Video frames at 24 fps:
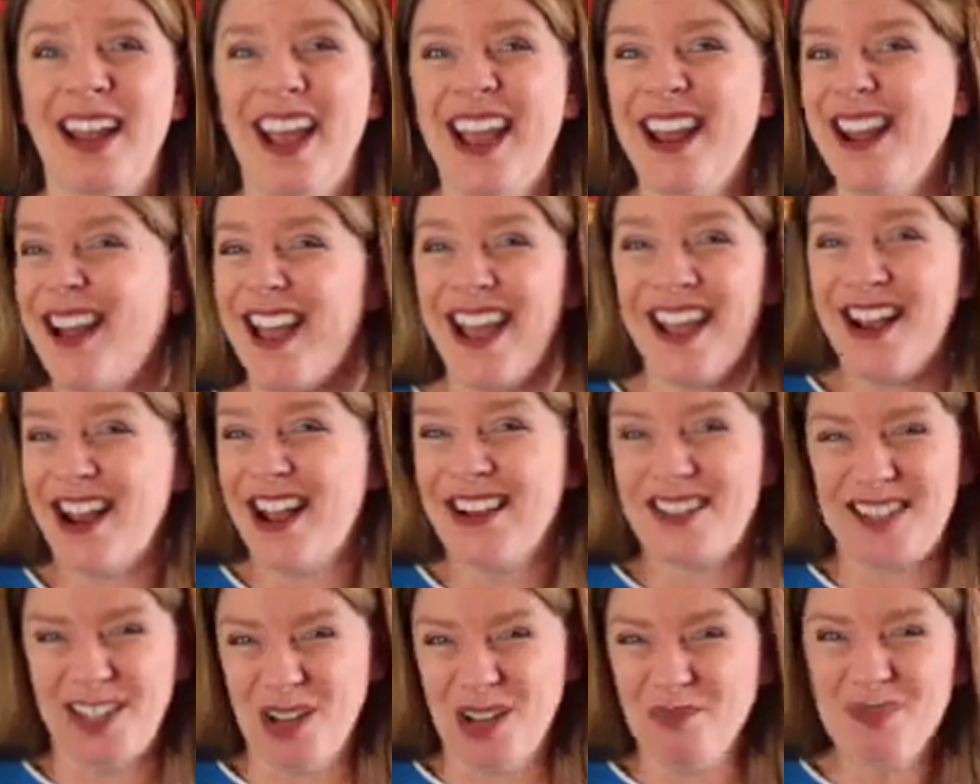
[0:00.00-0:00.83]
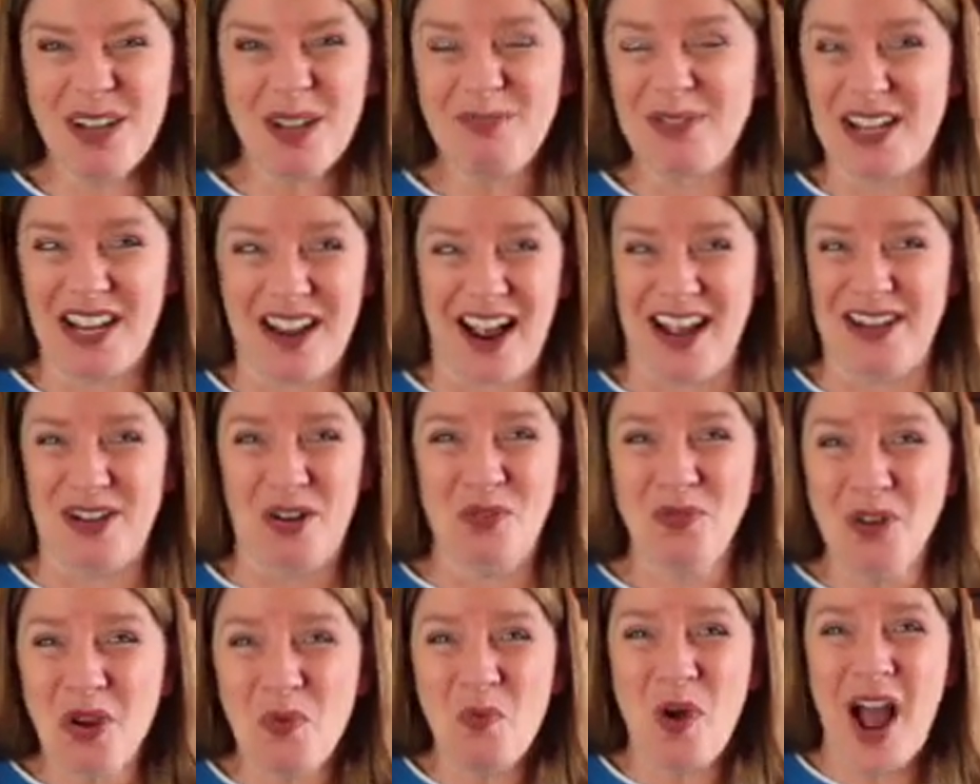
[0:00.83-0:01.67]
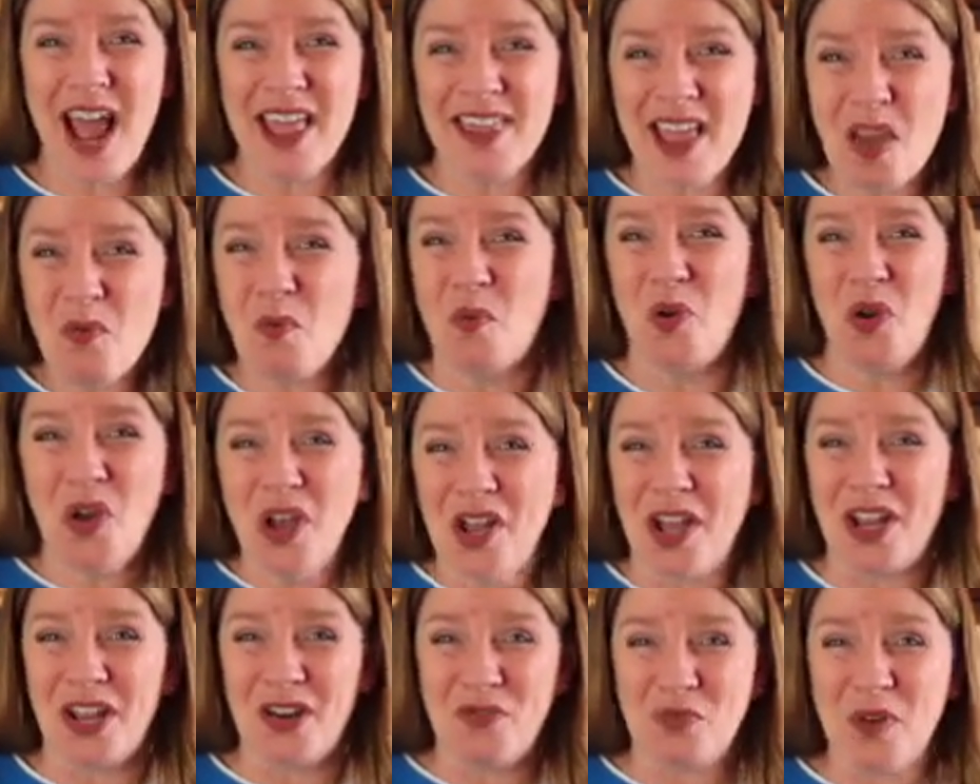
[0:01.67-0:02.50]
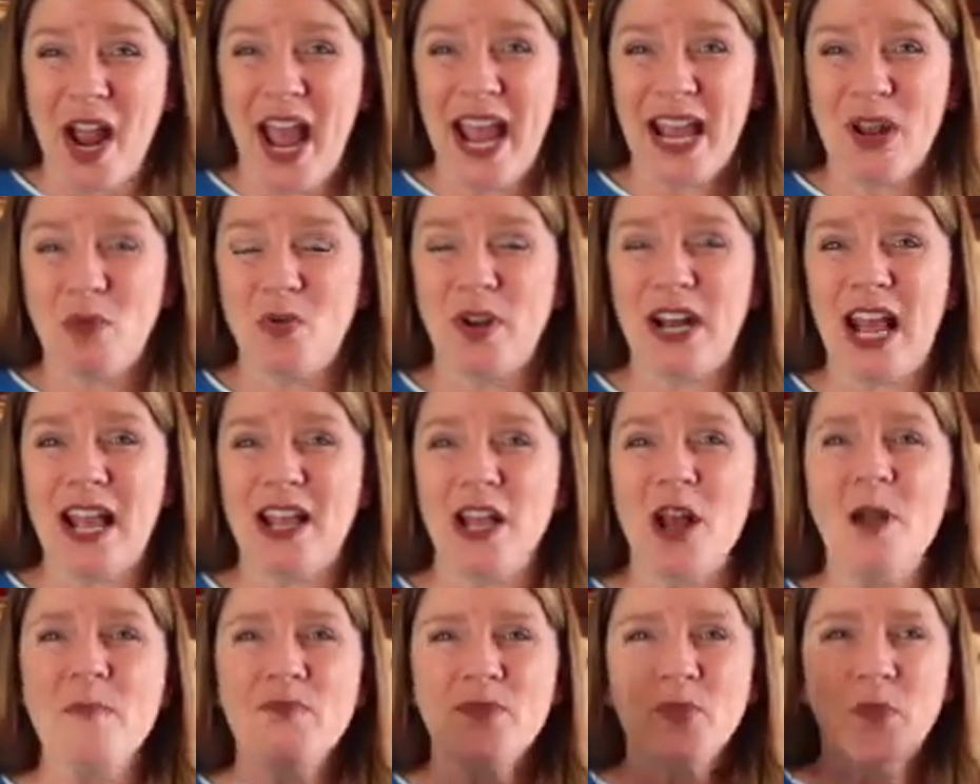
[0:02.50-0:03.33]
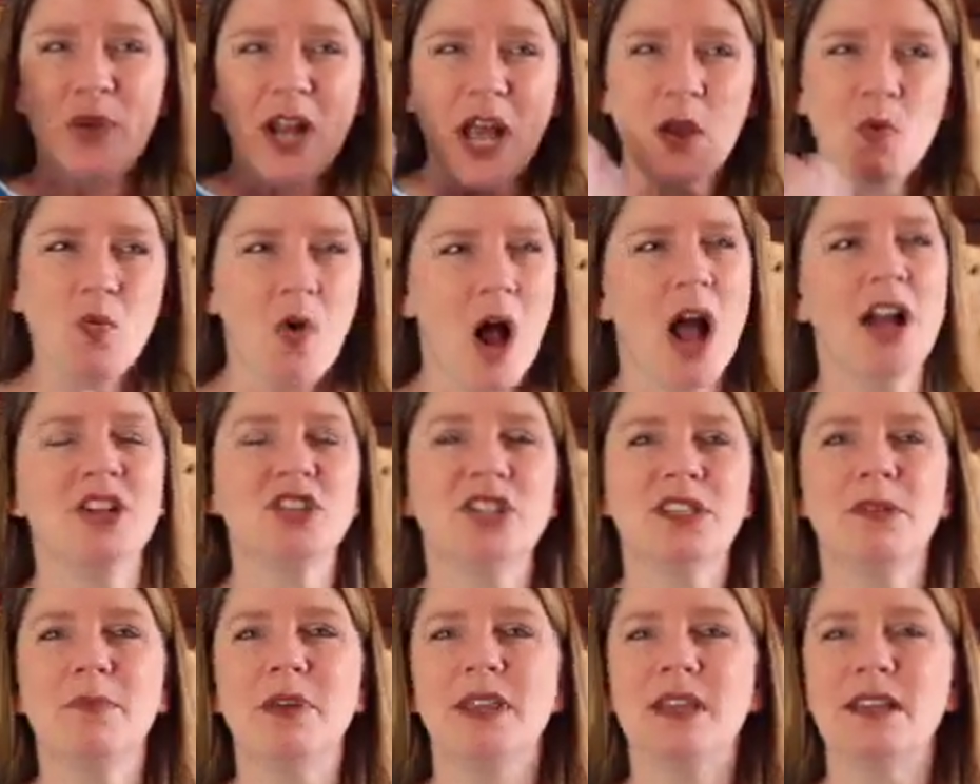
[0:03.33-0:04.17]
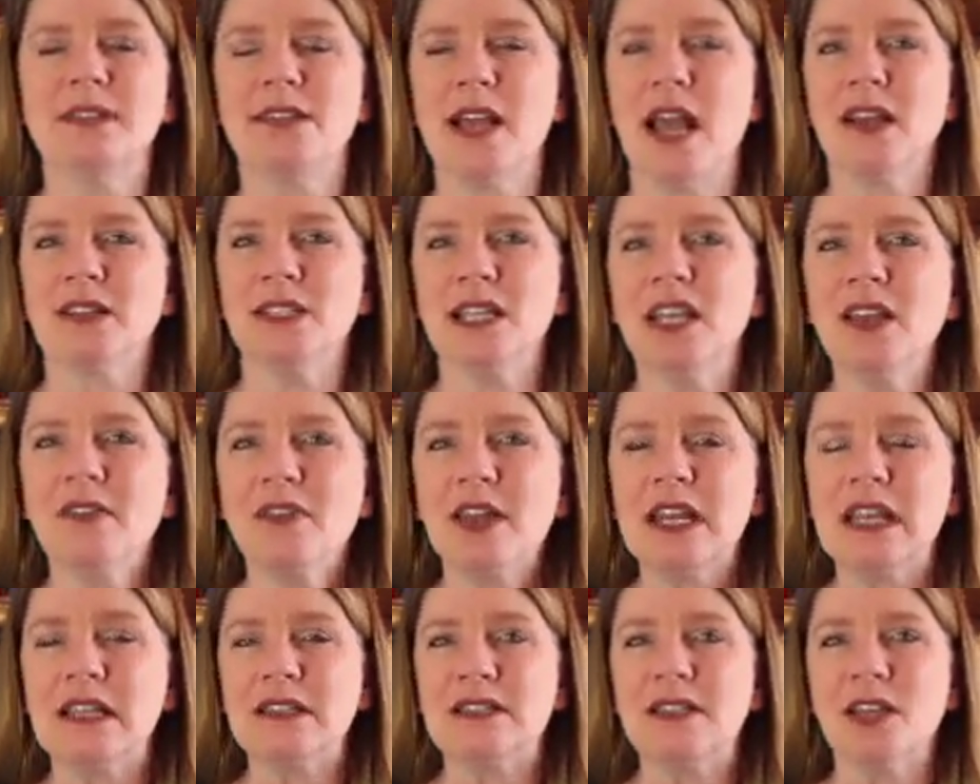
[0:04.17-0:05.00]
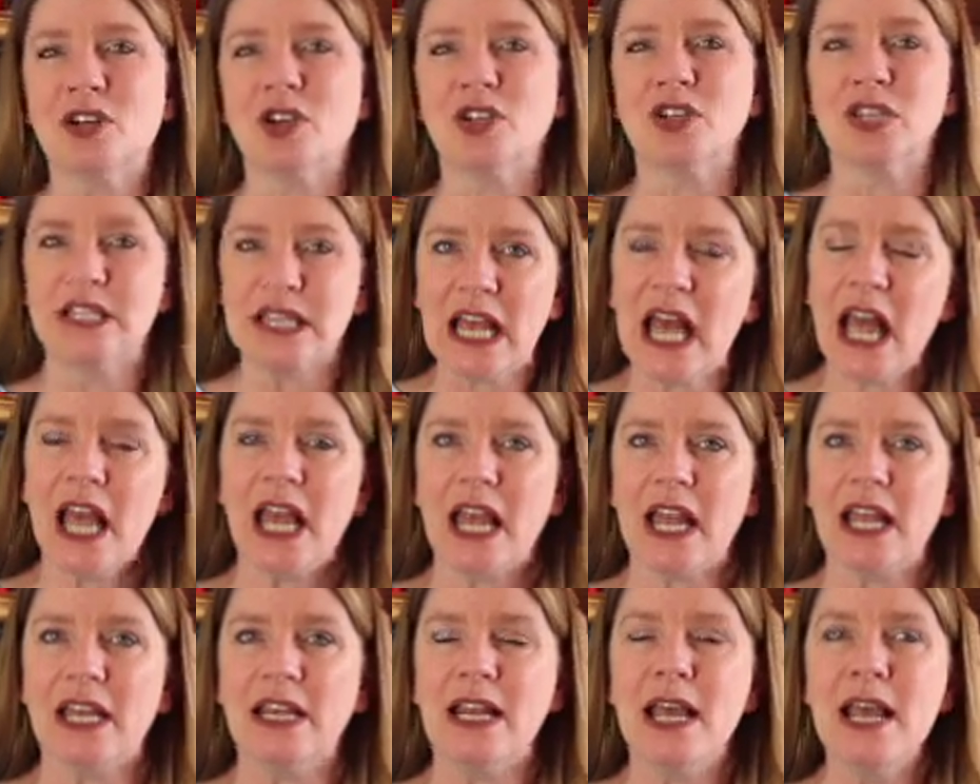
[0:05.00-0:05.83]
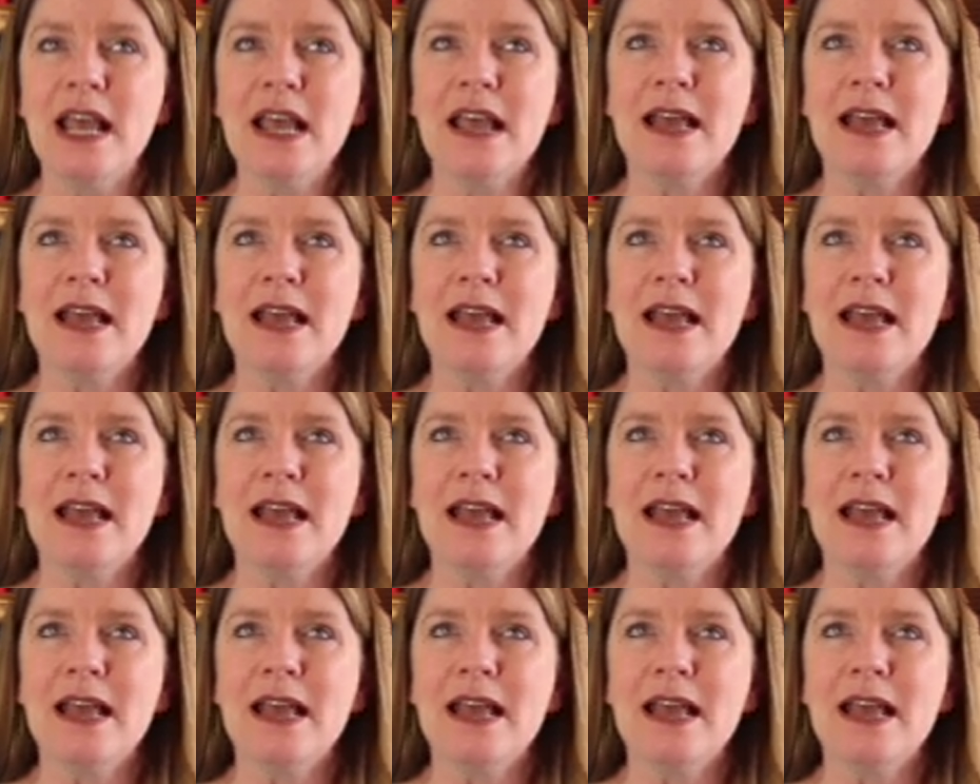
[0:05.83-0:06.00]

And sometimes I don't know why they would, right? When I watch some of these activities that are done,